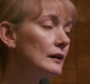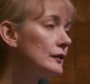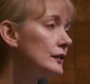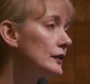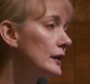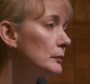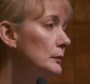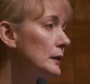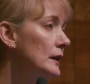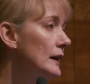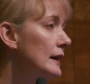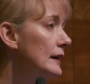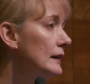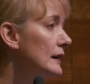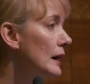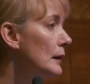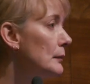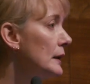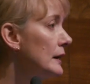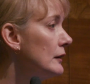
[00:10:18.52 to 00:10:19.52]
somebody
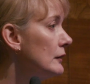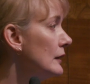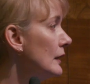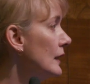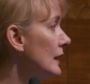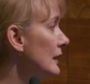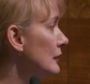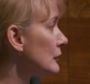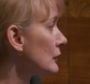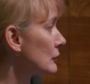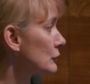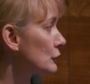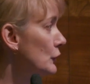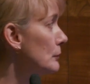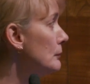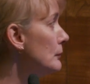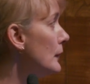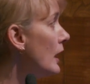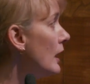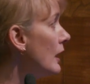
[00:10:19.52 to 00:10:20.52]
coming
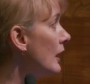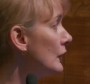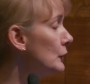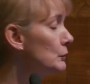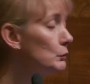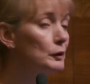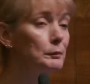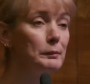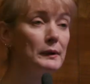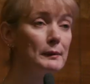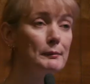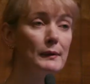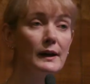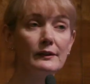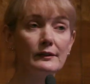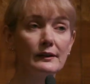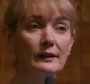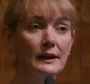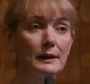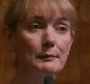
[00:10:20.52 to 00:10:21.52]
from Mars would be
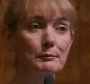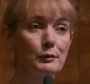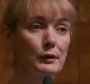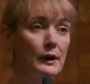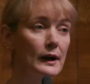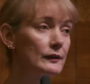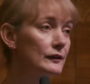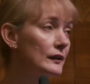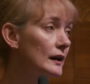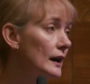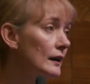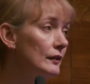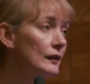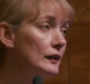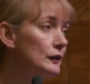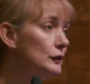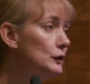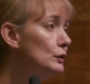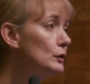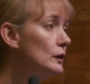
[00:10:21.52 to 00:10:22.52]
amazingly impressed
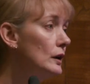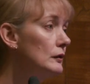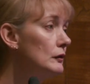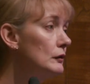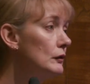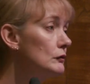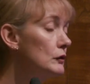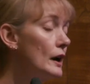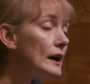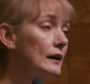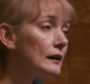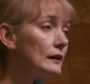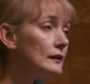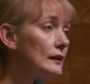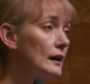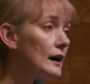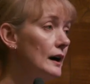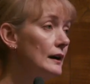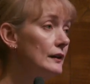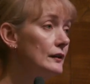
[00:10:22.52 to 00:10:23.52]
that you can
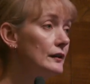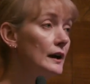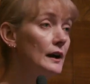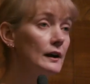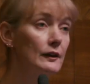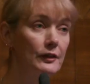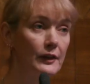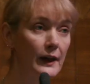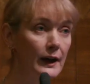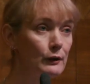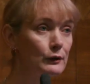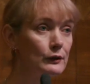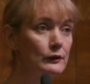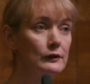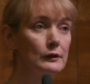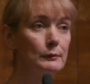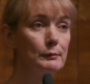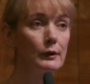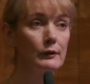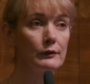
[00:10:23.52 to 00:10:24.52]
recognize
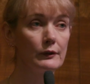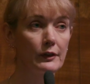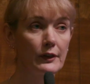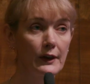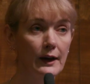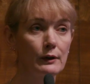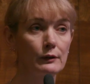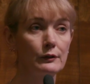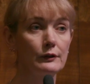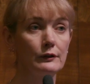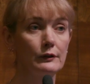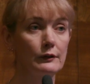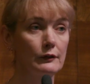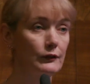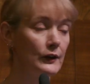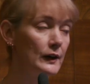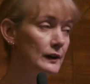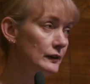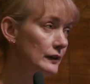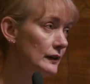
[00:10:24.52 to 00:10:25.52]
thousands upon thousands of
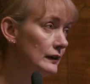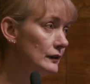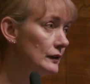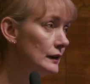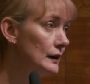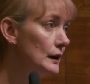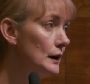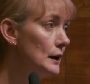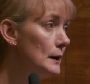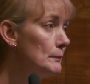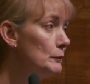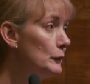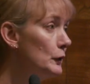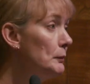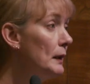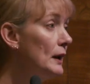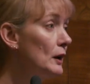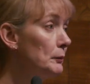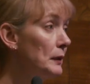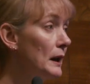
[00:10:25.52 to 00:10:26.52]
faces.
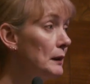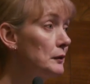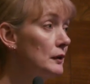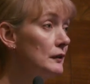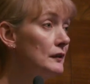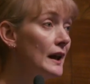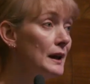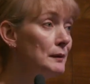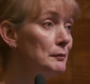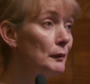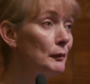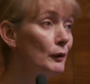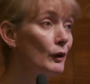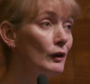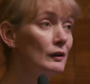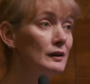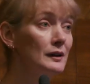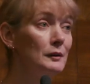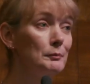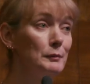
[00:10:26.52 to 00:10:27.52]
You may not be able to name them
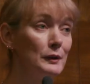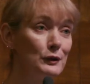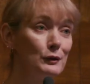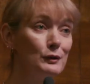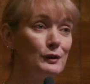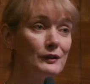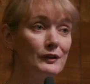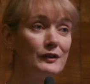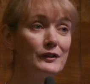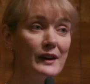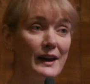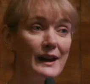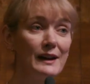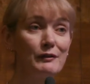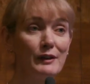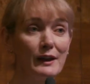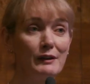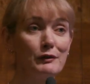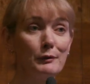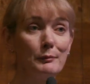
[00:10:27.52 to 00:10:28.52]
all, but you can say
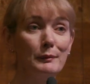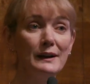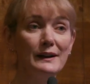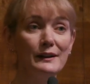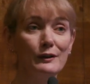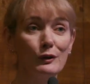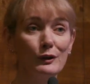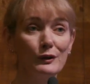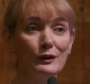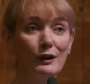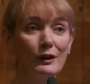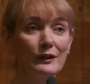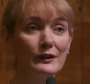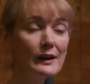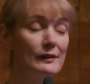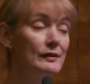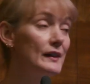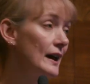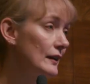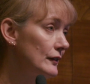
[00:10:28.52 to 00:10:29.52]
if they're familiar or not,
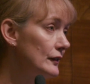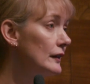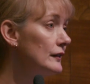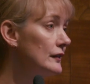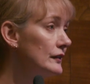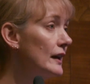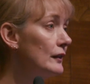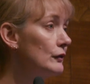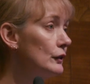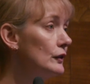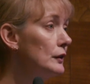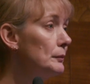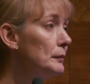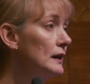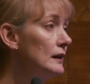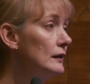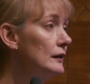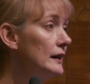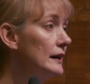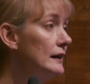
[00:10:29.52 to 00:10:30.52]
and that's a savant
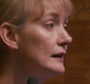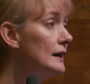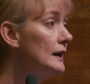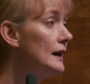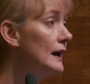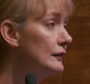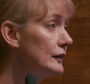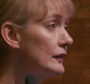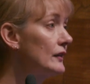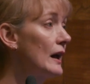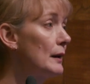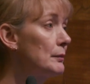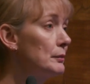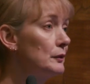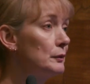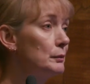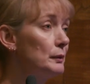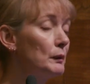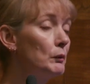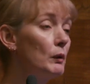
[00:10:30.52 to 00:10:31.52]
ability. It just
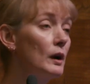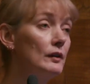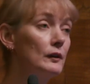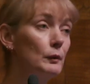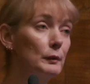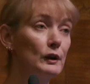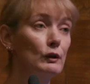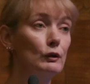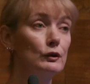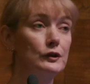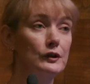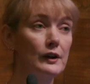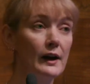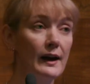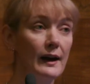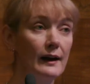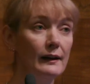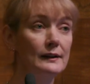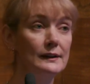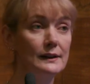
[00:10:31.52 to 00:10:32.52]
happens to be one that we all
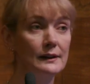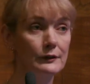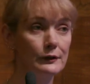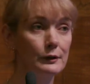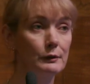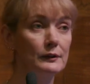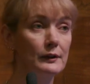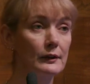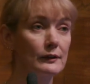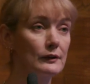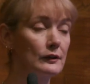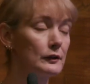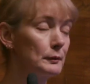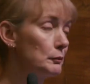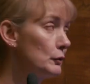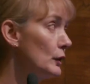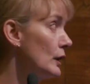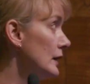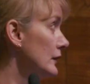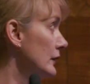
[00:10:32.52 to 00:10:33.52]
share, so it doesn't
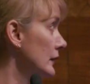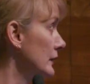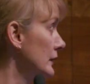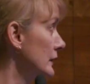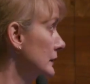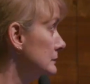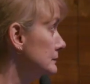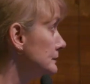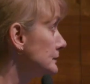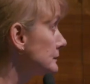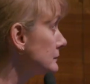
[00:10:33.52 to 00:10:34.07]
surprise us.